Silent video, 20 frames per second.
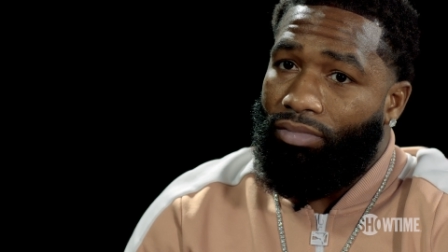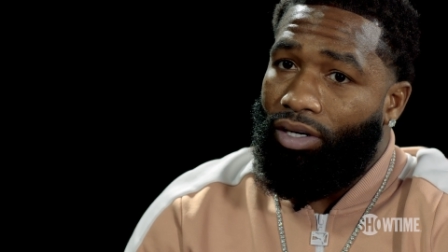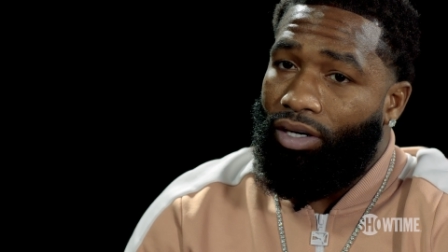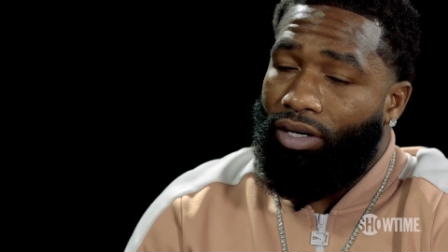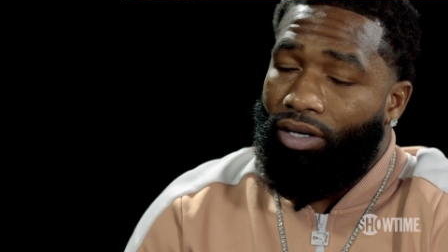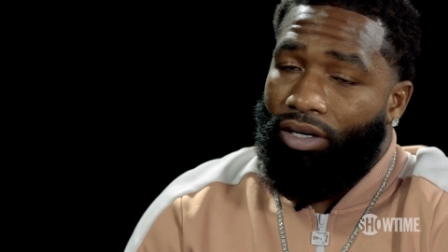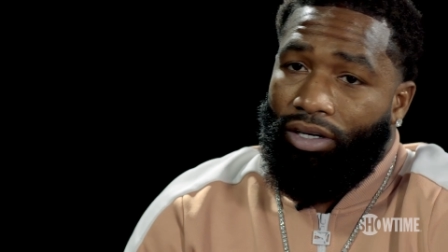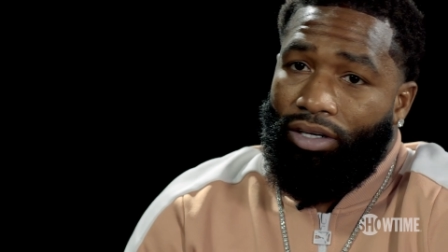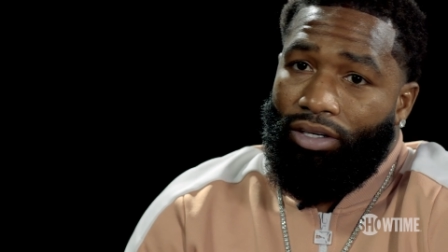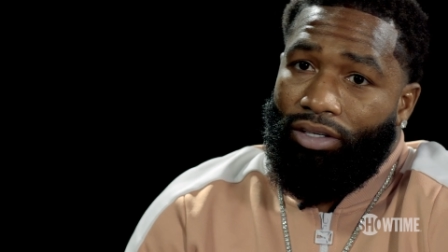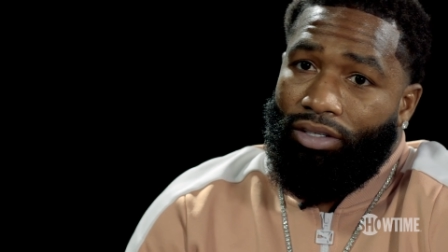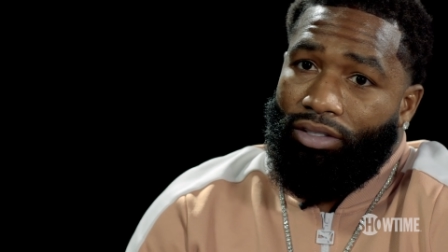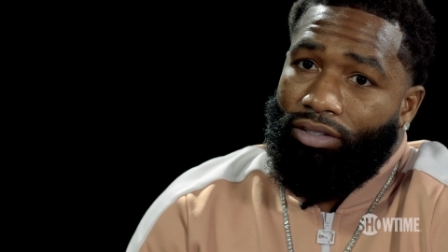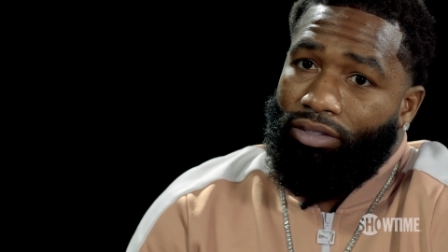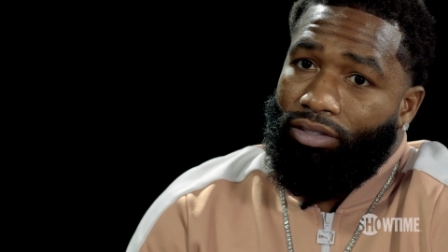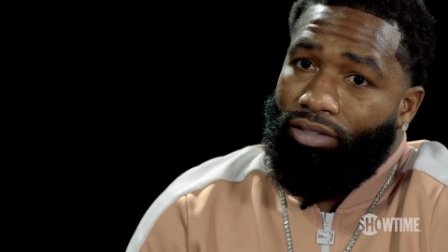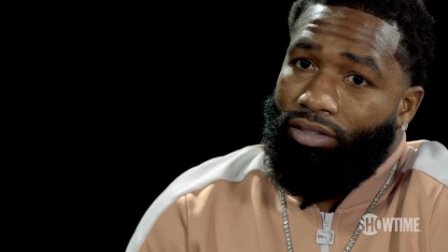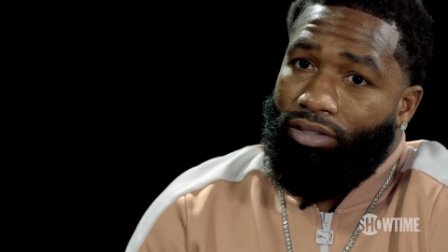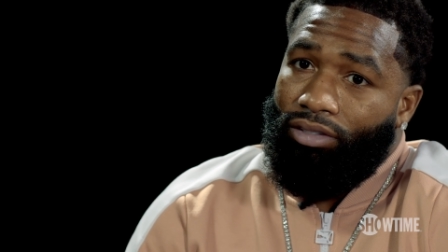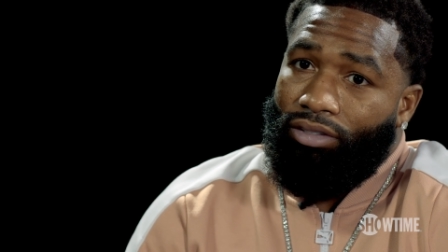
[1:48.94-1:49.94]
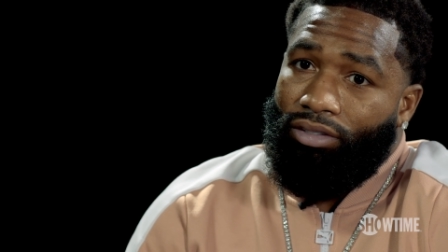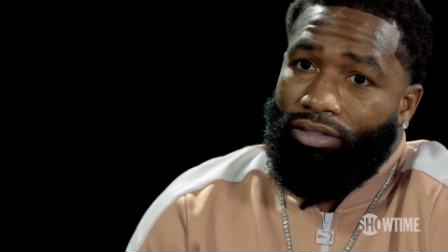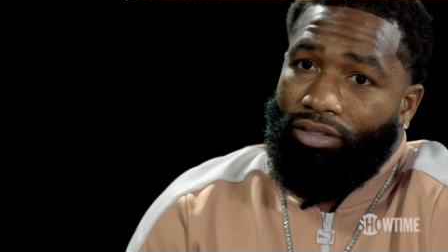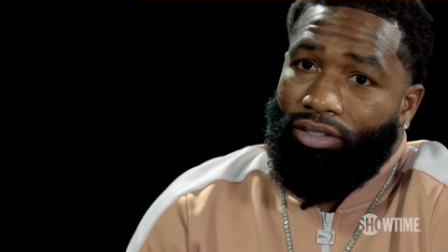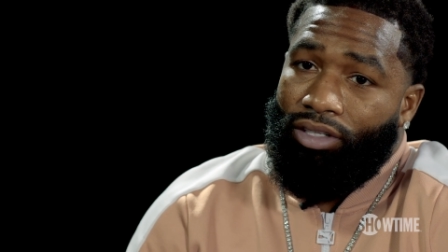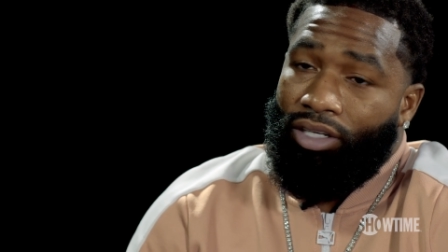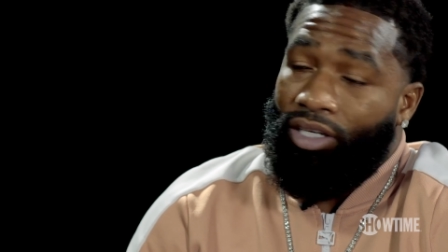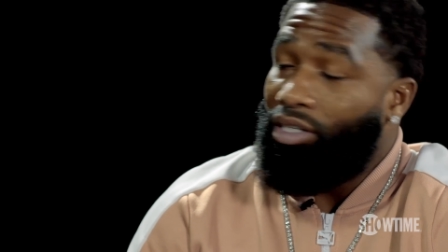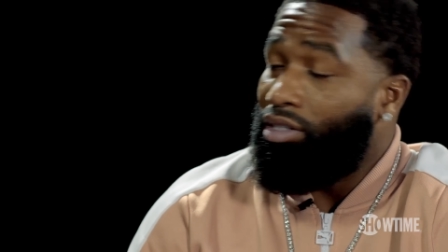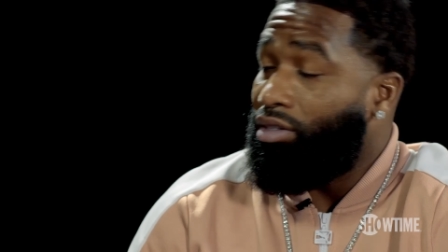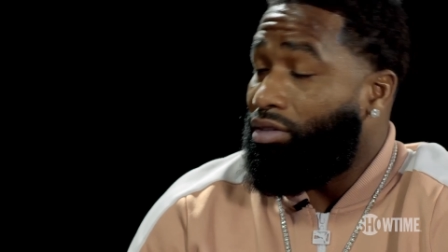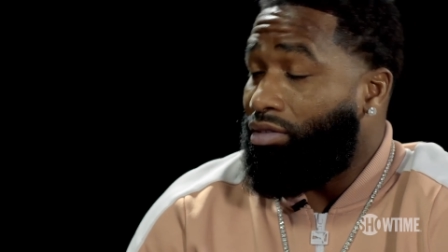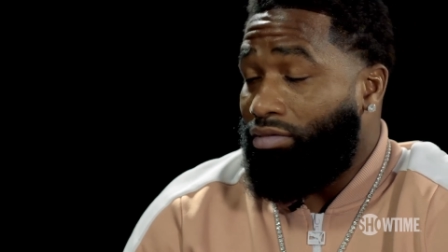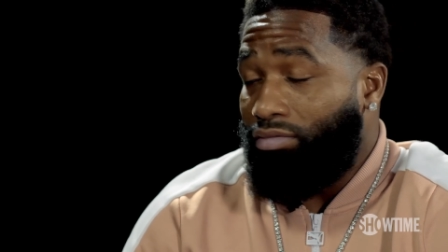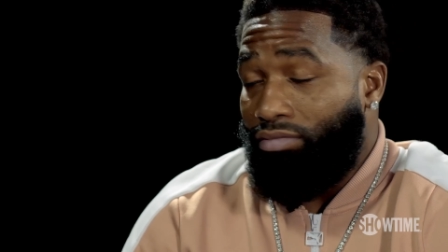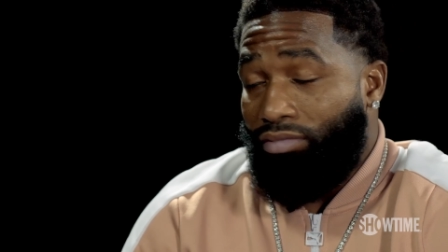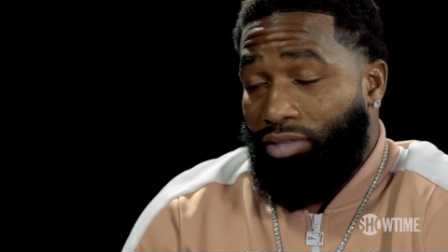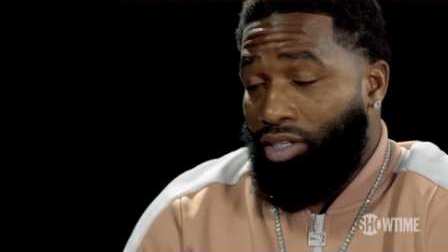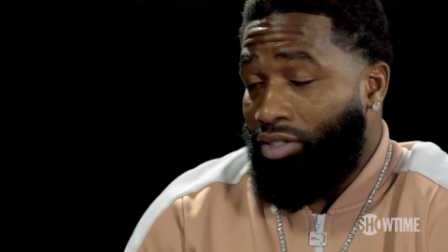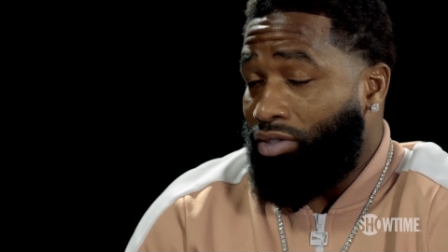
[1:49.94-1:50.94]
uh, he's
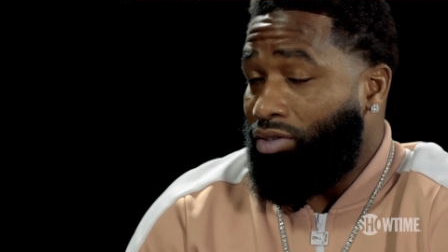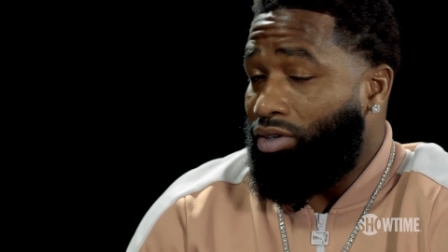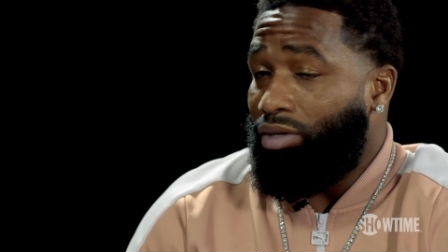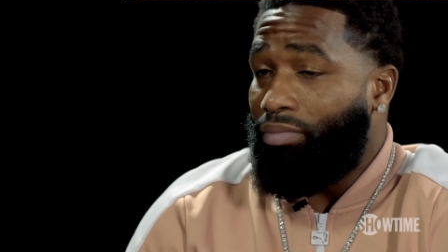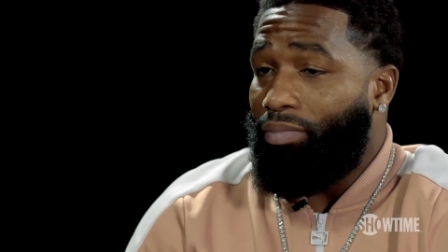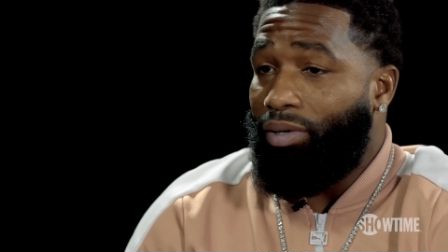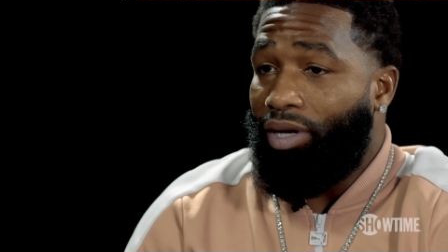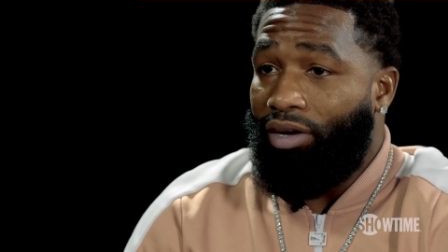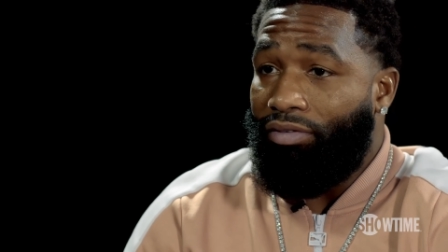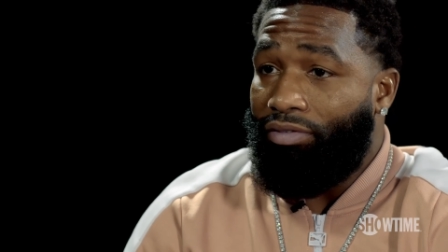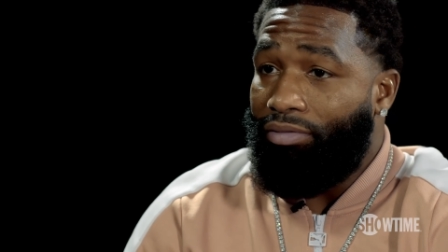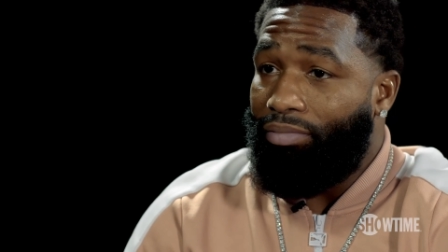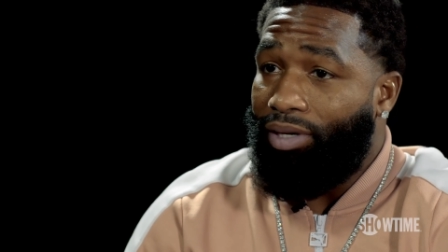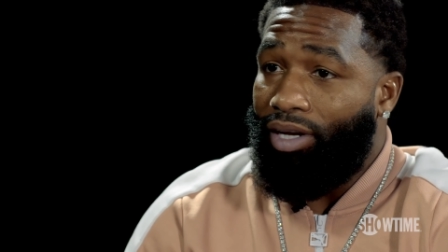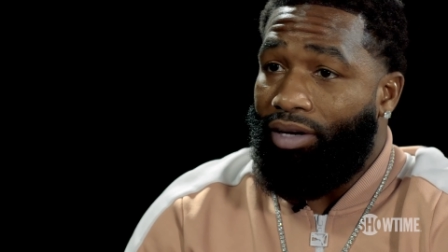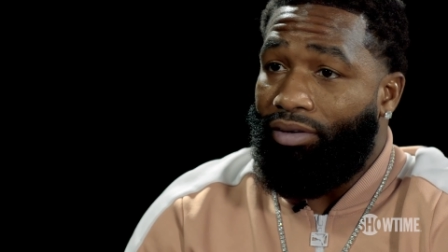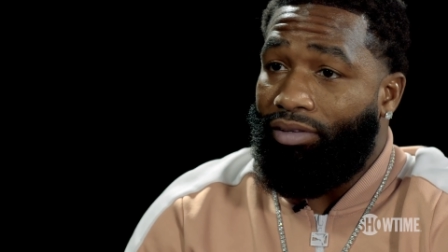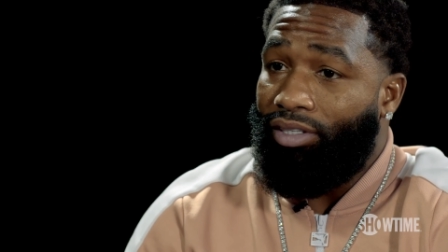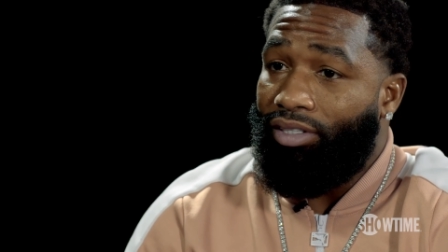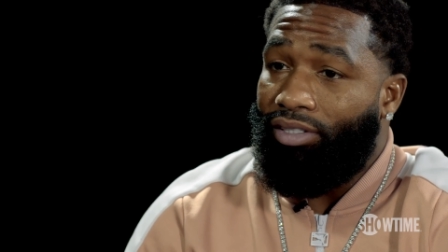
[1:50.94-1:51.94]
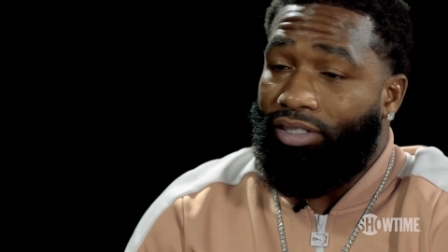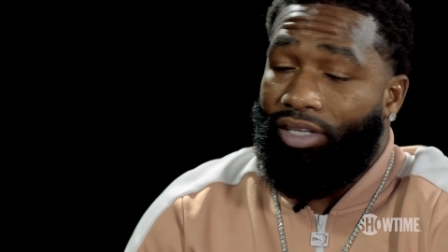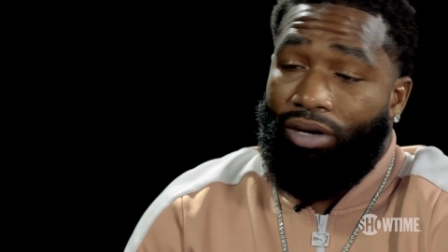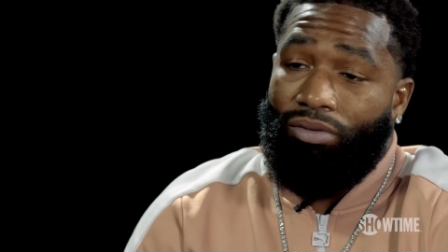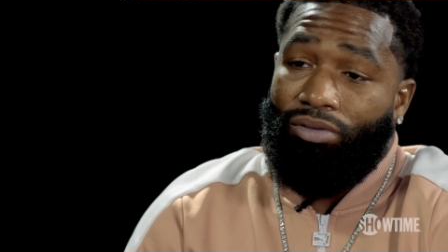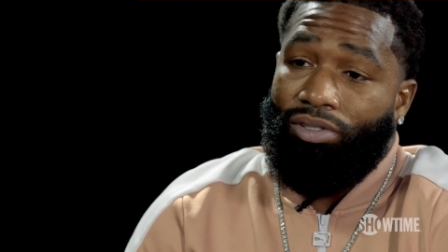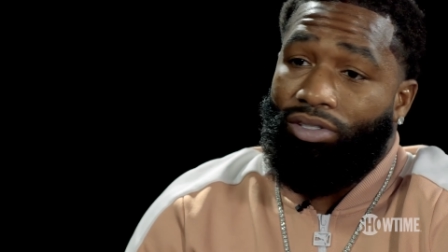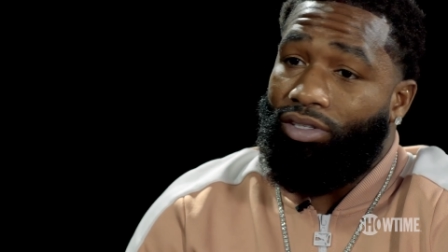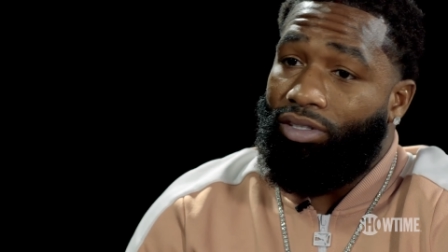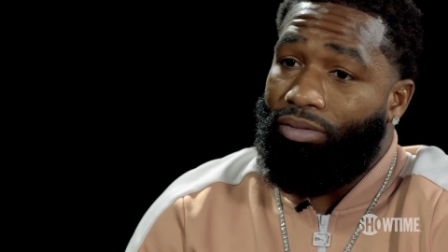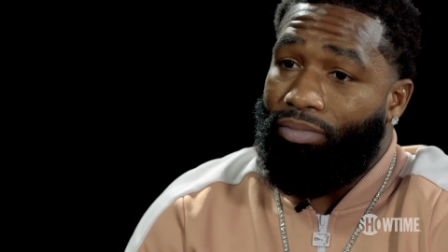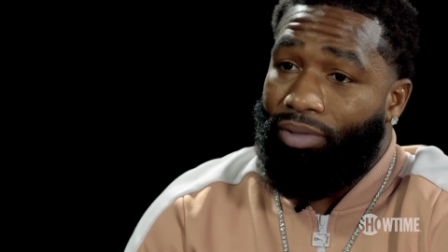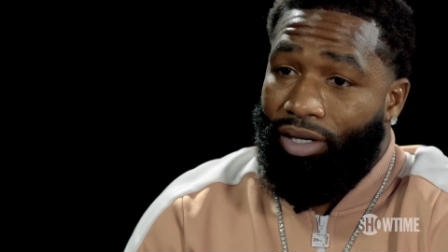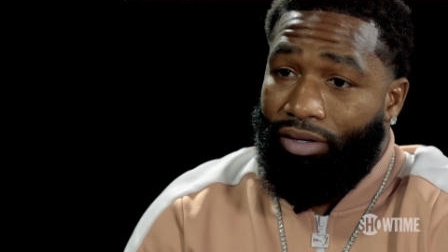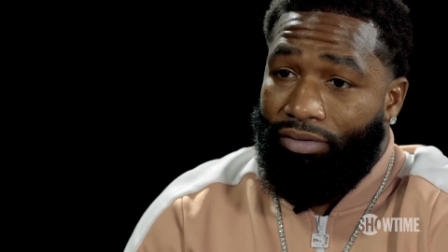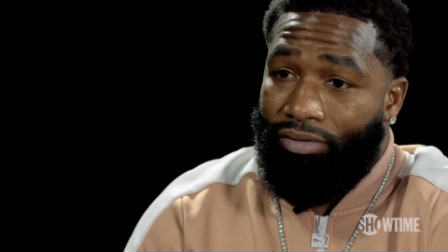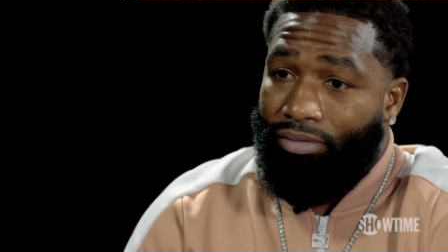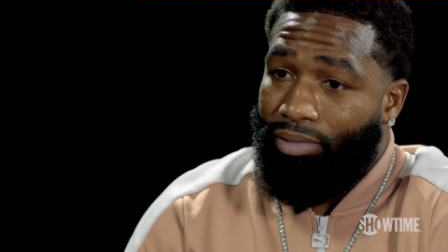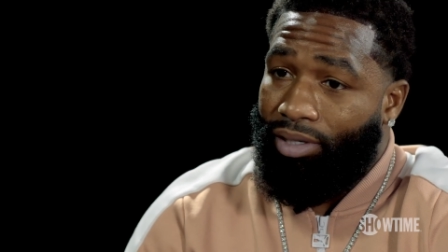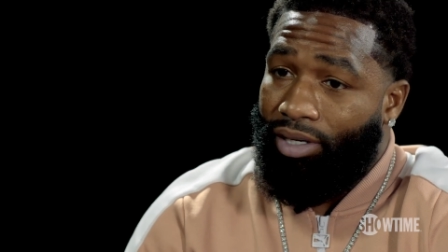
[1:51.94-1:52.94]
he's on the pound for pound list. I was on the
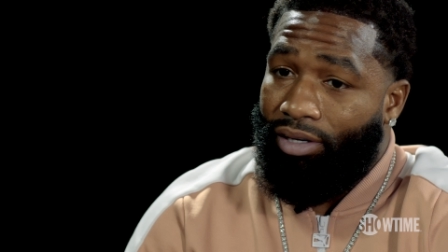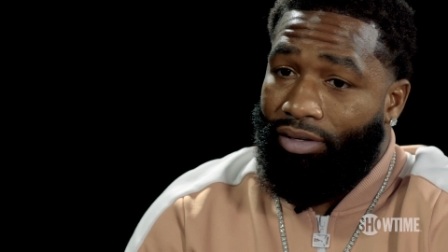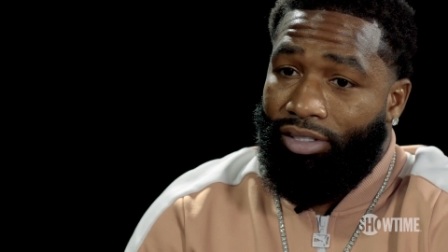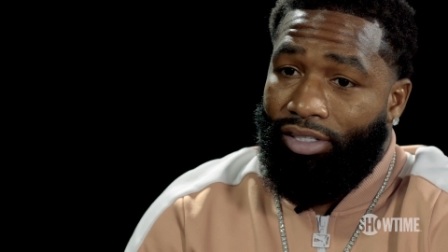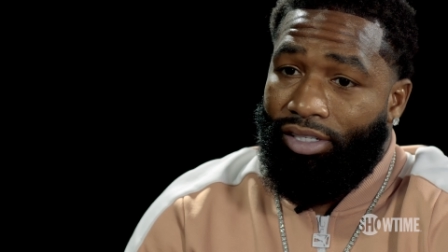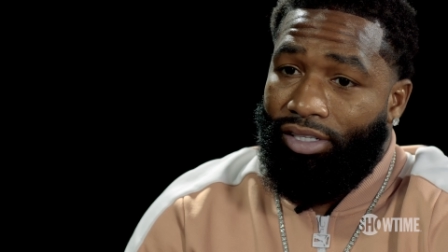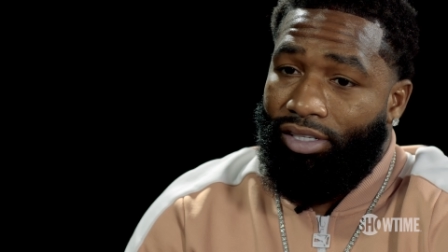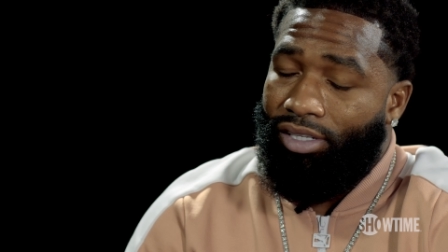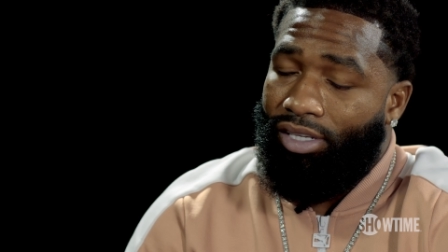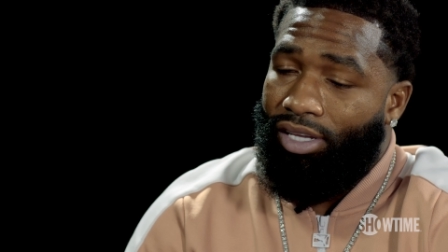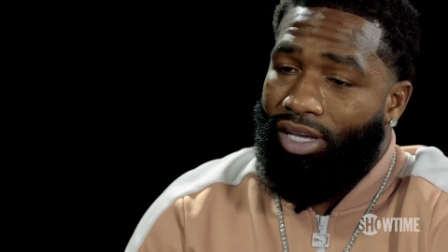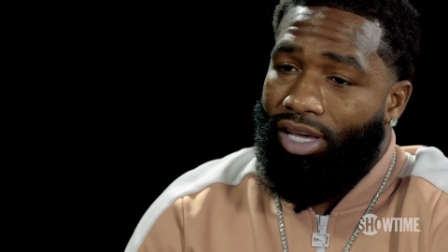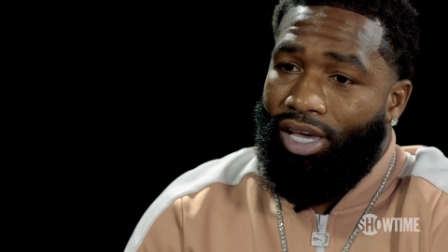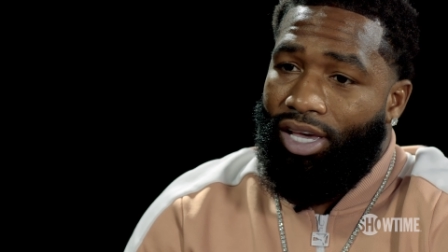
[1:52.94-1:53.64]
pound for pound list.